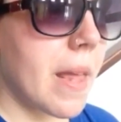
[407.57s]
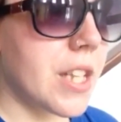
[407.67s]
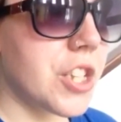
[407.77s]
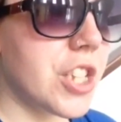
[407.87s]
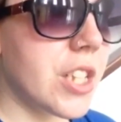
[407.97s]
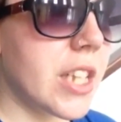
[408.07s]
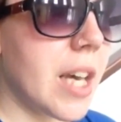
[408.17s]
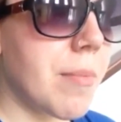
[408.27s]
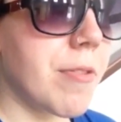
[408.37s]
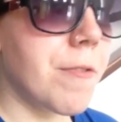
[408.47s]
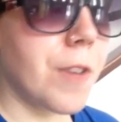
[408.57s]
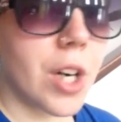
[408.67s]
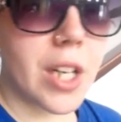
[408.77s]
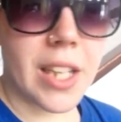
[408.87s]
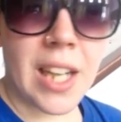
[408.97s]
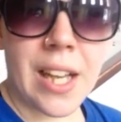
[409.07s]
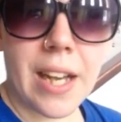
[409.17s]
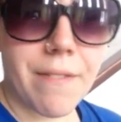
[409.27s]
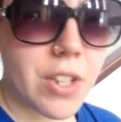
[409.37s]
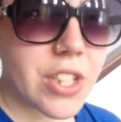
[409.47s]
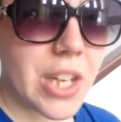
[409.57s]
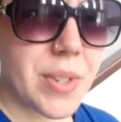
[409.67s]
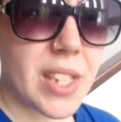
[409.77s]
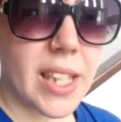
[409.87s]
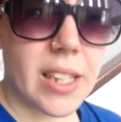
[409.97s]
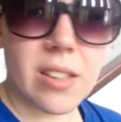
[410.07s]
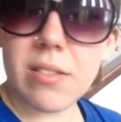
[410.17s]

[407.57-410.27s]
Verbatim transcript: and she kept farting, and I, at first I was like